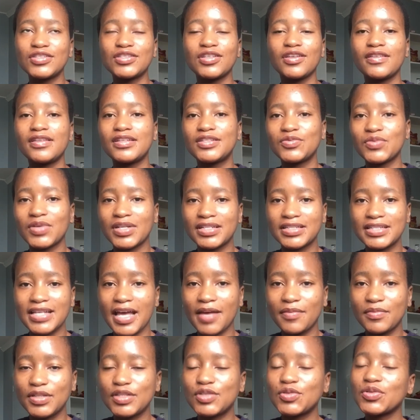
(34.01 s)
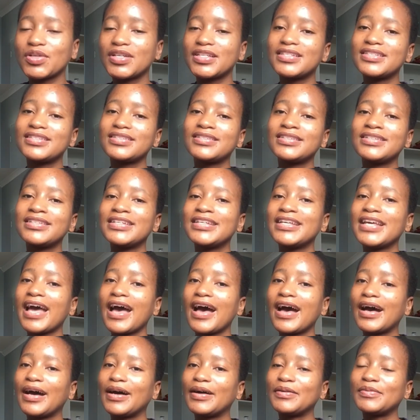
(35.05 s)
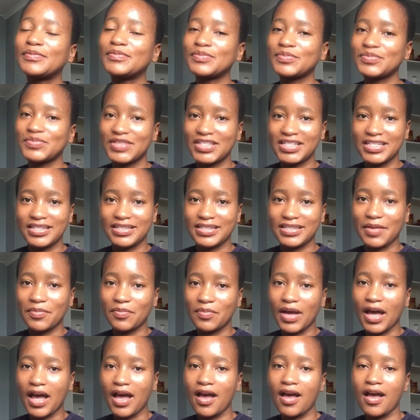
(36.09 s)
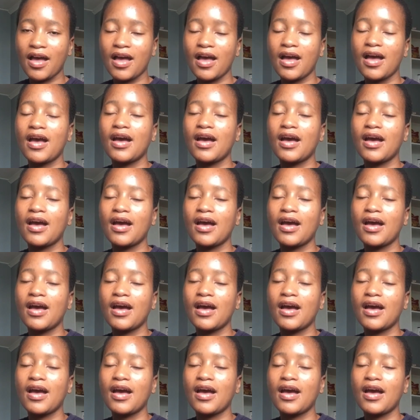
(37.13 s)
So this one time, it was December.